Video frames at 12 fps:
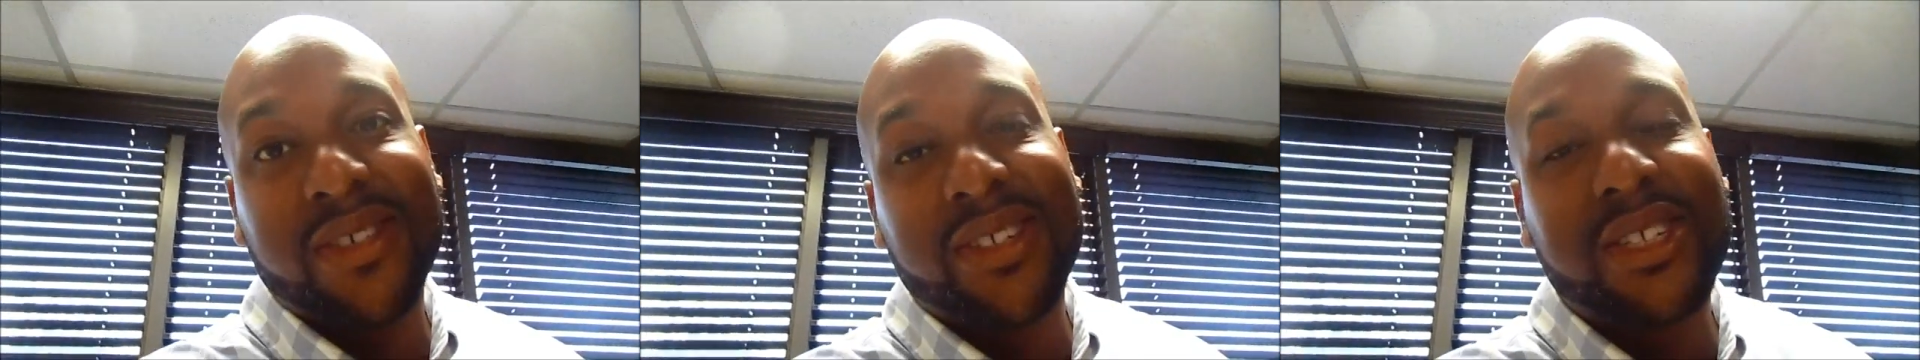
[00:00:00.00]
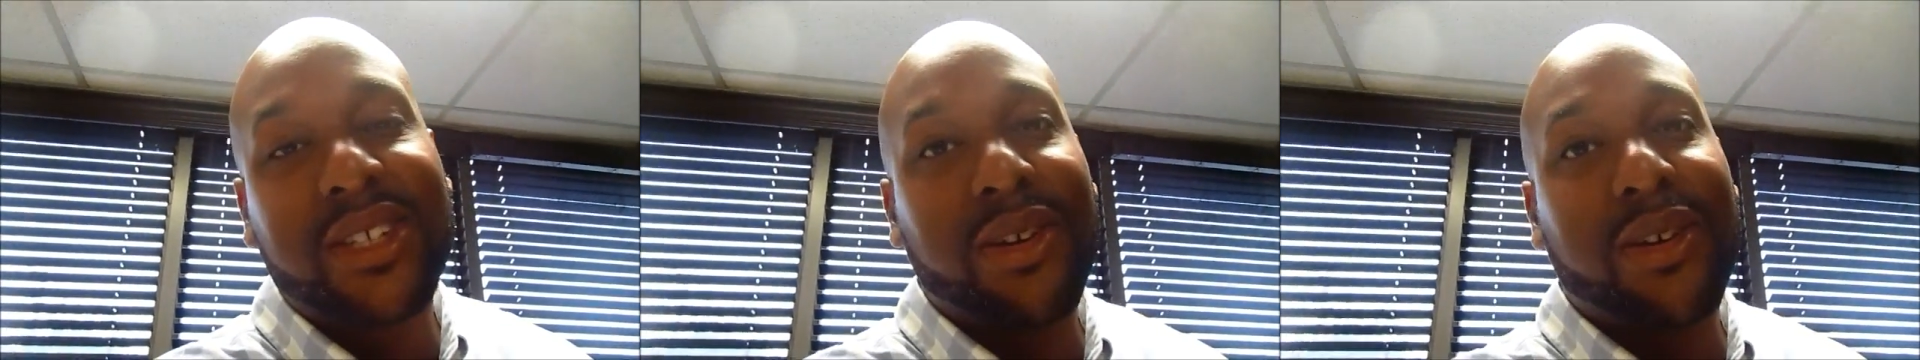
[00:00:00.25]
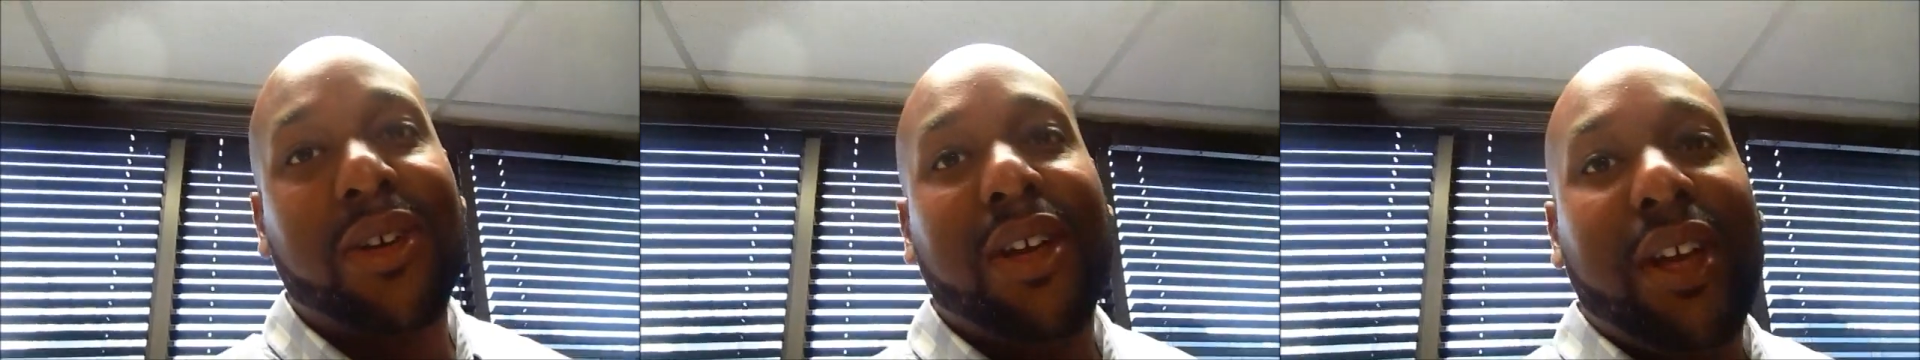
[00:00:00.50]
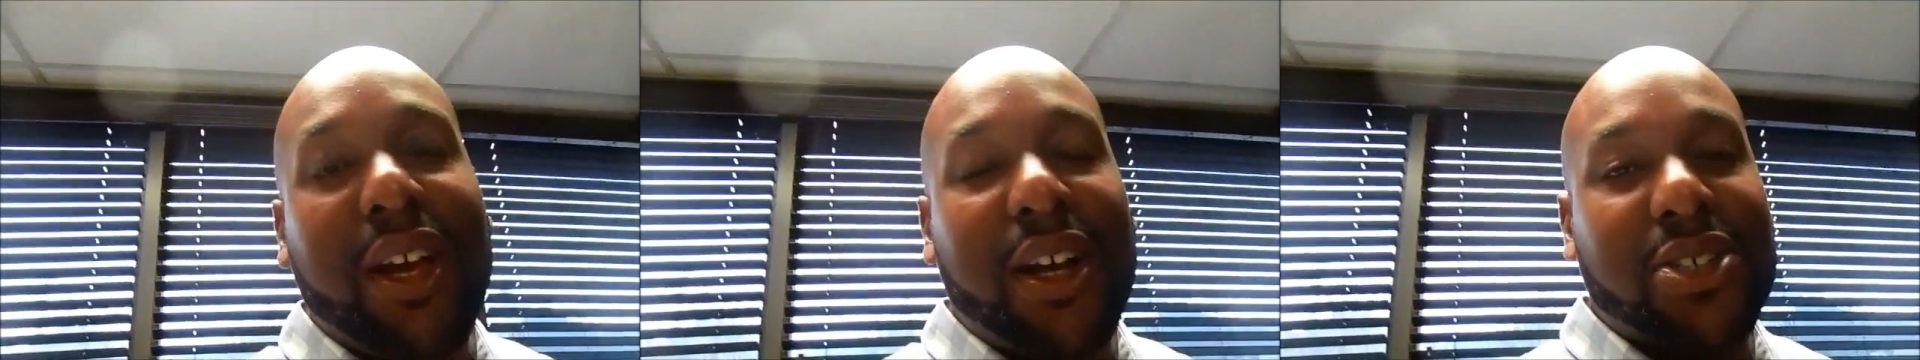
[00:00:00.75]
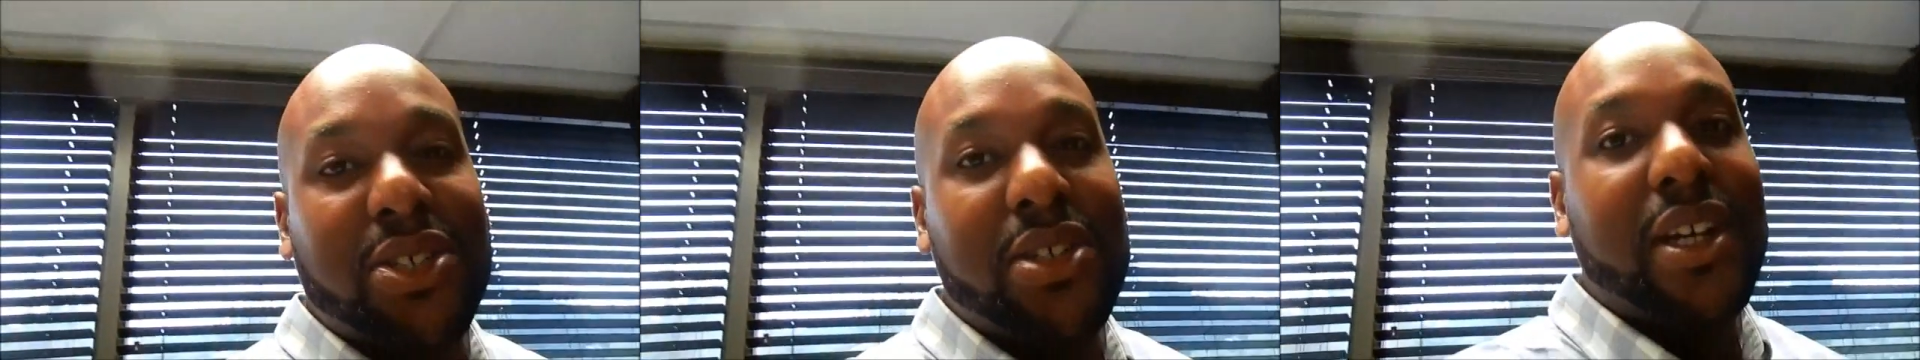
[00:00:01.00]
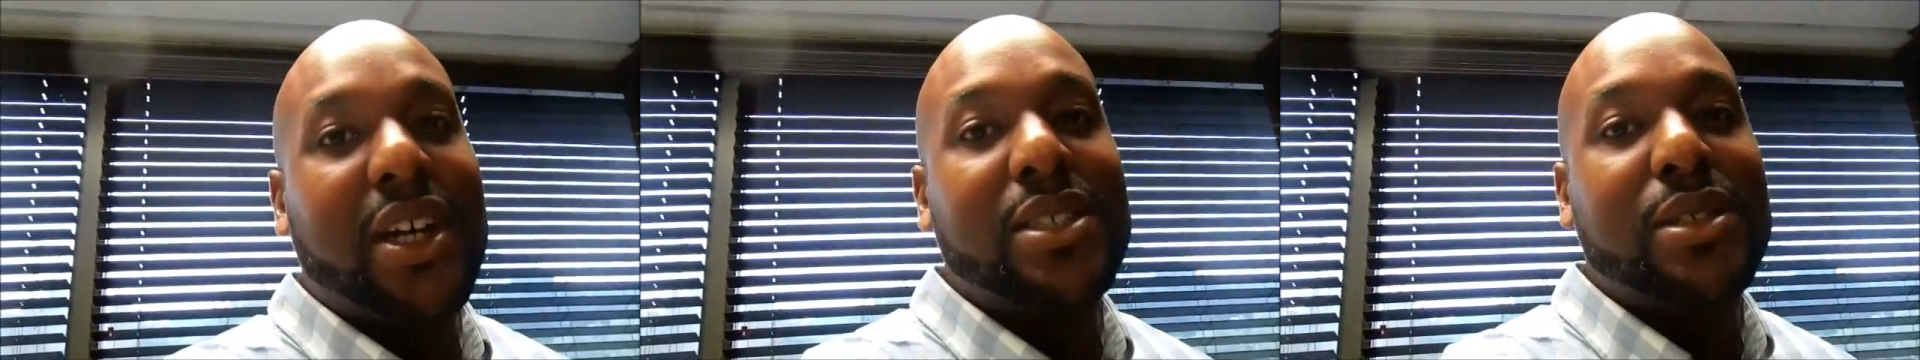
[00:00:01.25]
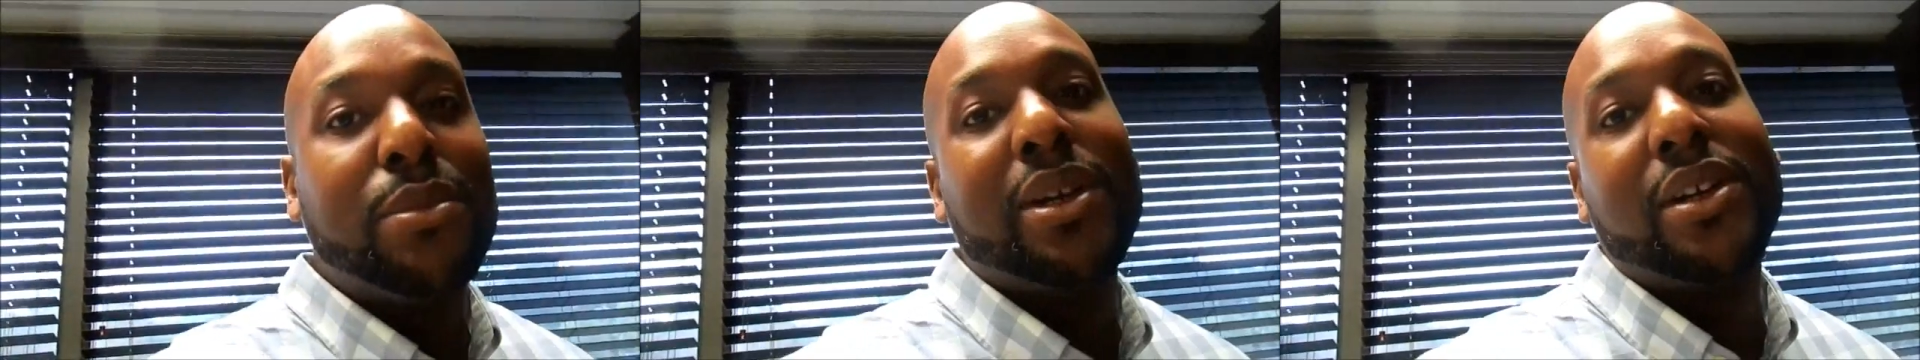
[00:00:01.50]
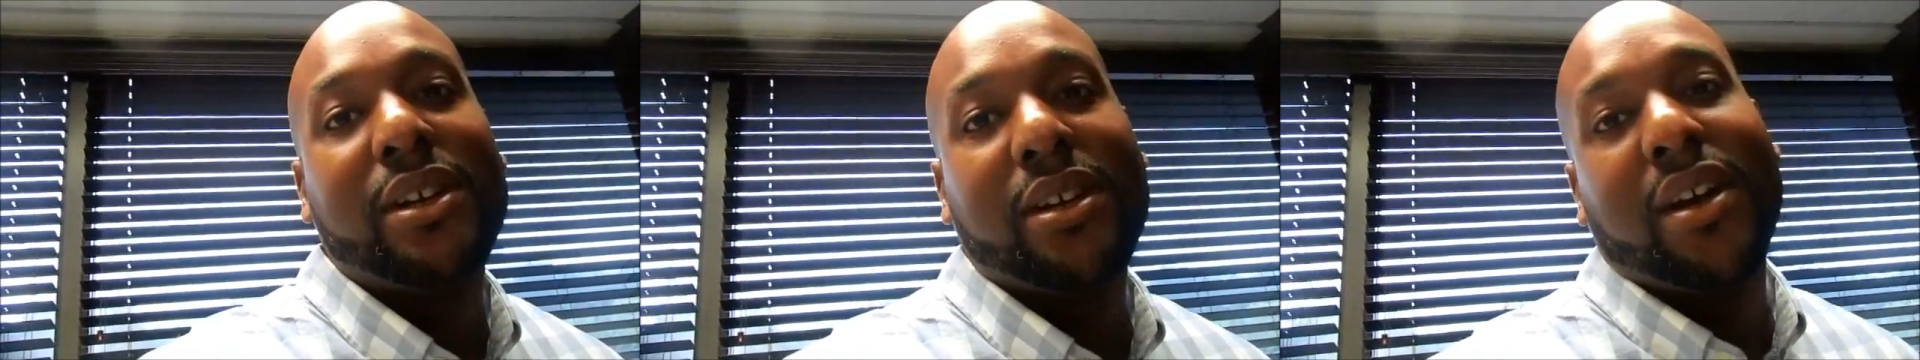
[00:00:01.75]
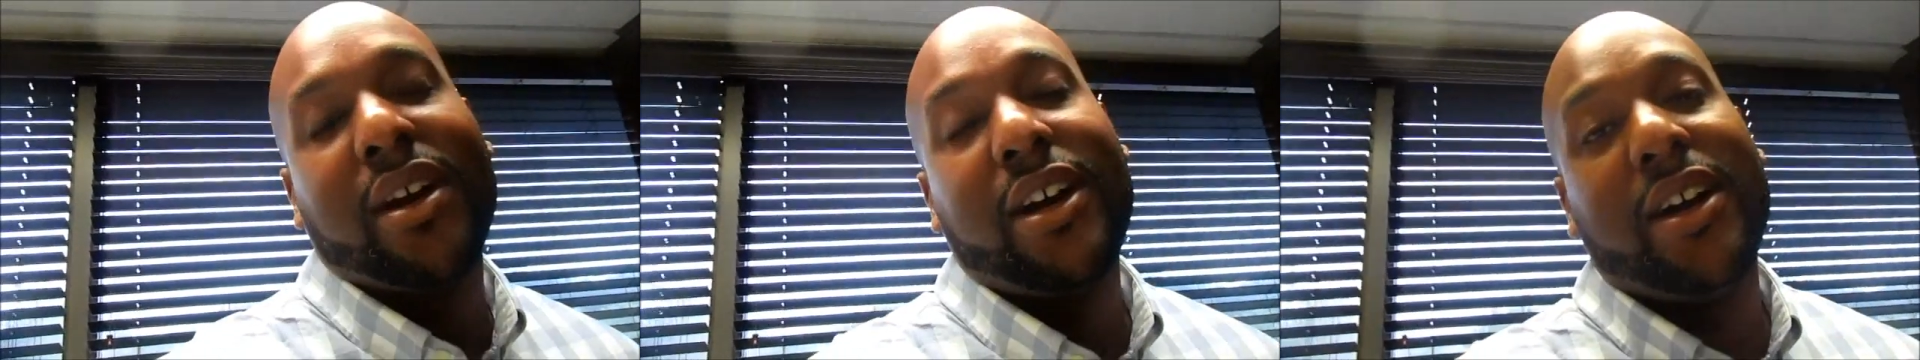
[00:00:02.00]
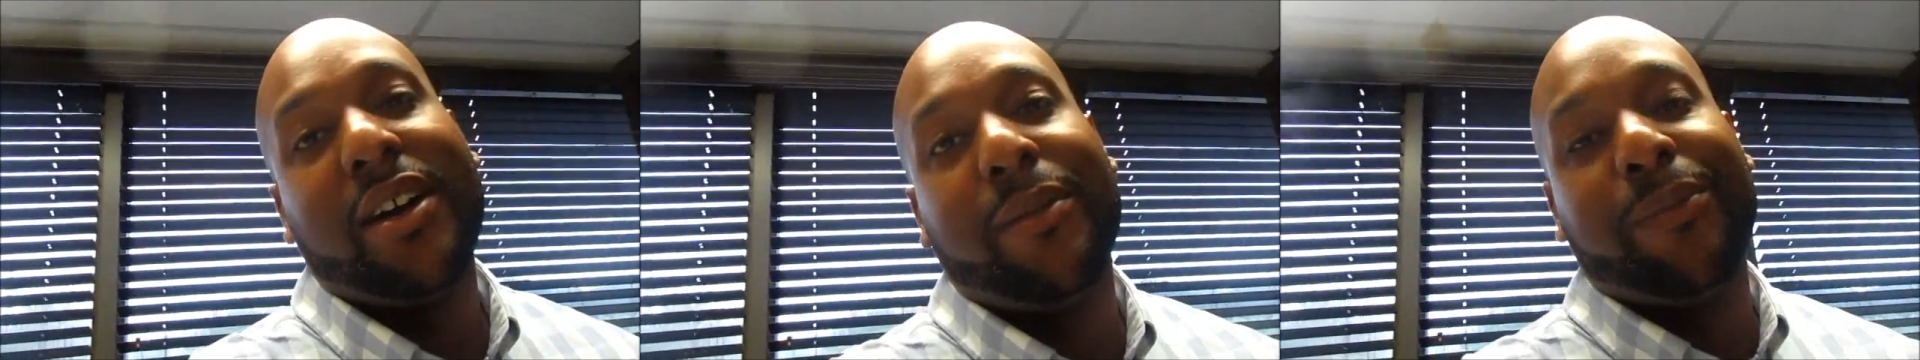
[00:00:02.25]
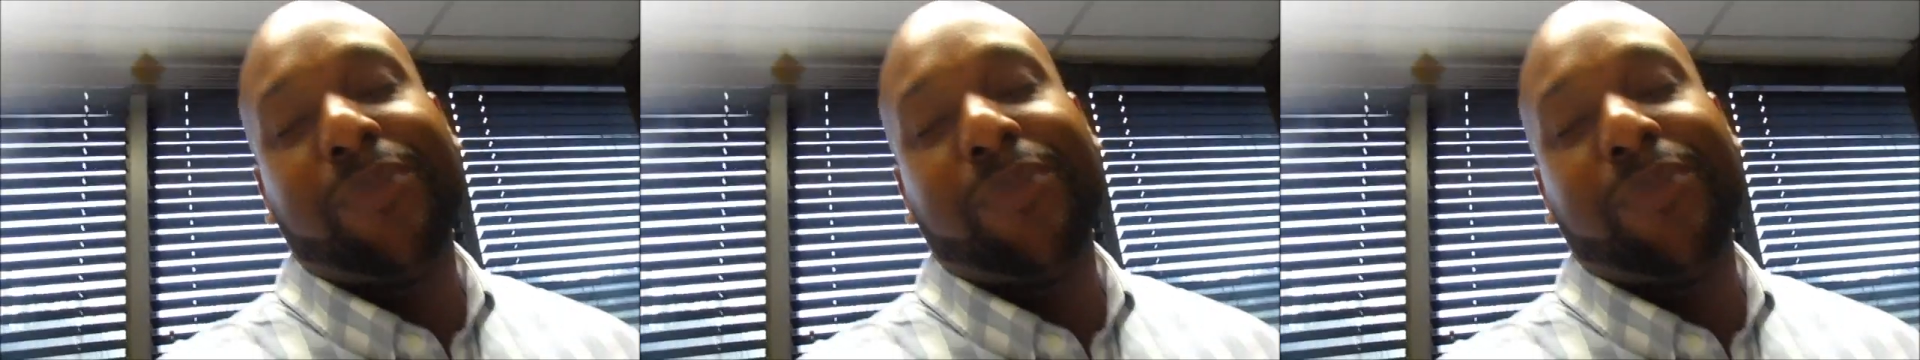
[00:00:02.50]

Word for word: So I'll show you guys in a minute. All right.